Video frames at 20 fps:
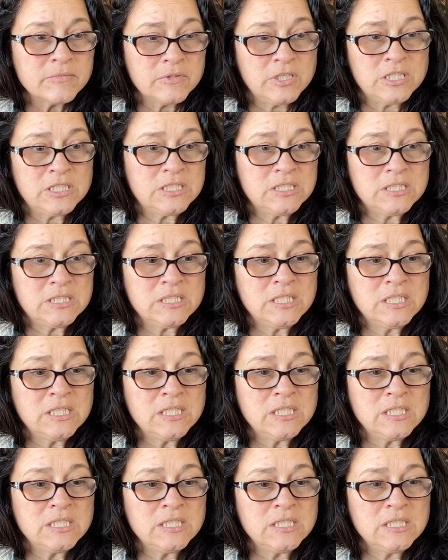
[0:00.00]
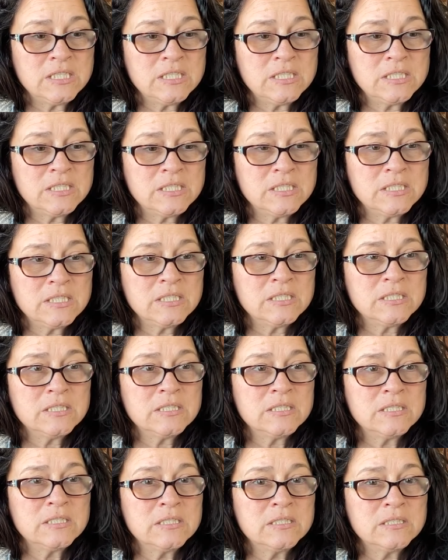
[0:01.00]
Let's see.
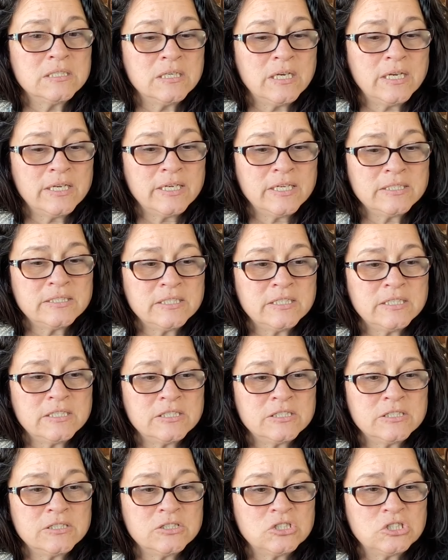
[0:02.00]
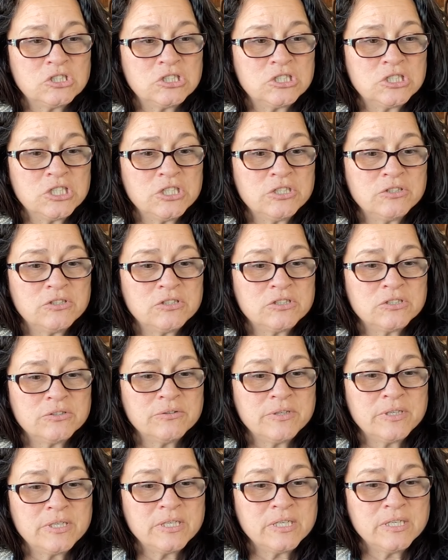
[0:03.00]
I guess I can share the
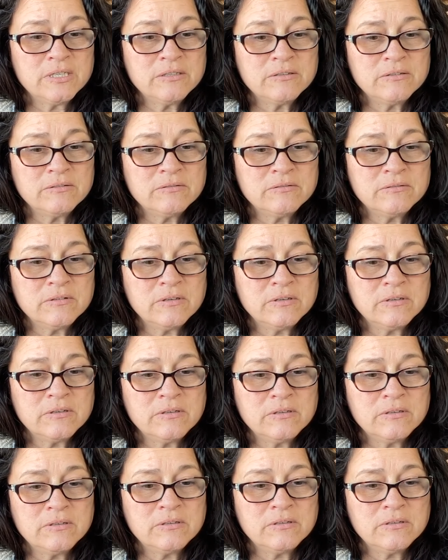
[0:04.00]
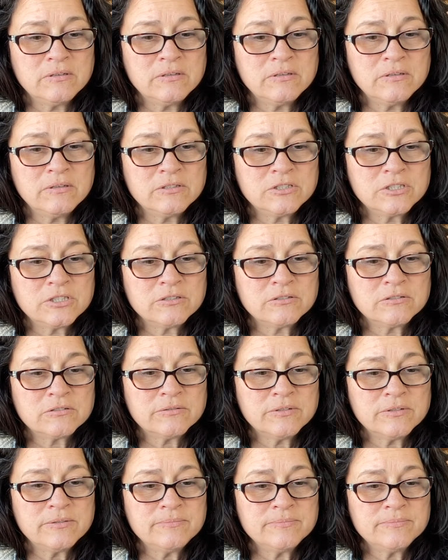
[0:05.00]
screen now. Uh, share
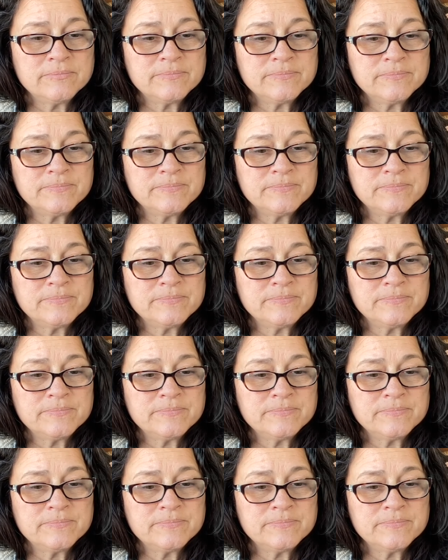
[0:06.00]
screen.